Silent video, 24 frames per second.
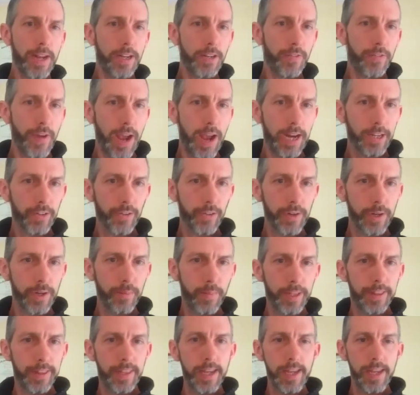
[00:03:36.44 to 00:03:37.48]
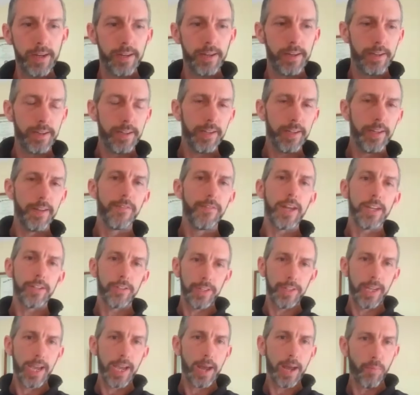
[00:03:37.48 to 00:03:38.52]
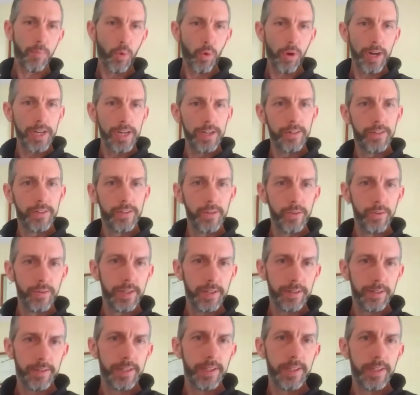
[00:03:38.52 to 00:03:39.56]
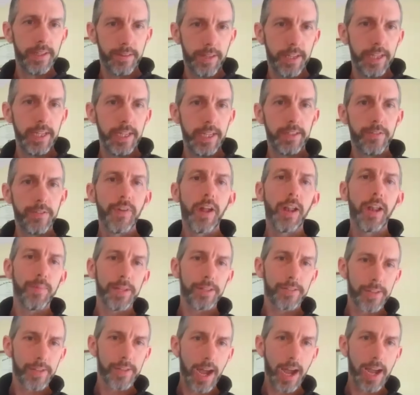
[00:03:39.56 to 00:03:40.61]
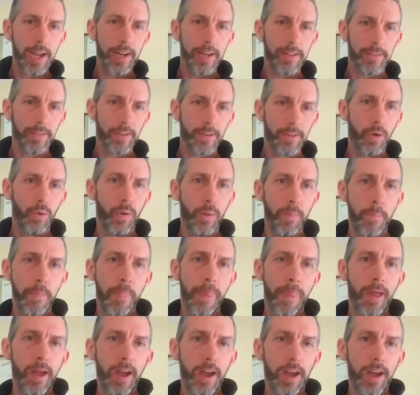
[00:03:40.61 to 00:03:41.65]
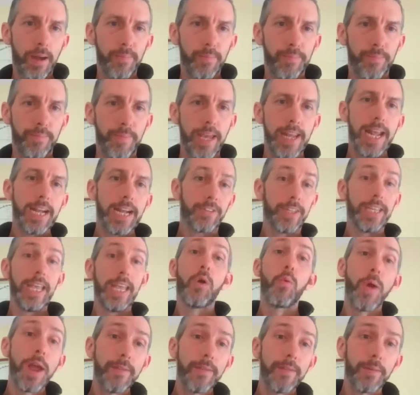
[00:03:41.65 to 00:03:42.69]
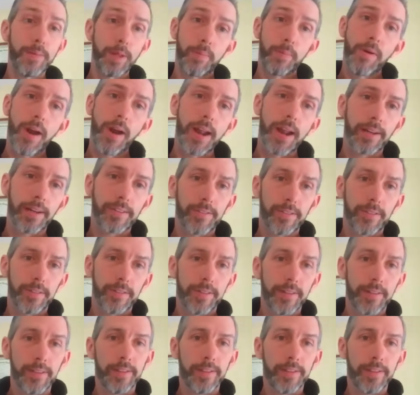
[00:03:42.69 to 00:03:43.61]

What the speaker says: manufacturing, but then eventually got more into the development side. So, and actually away from the products.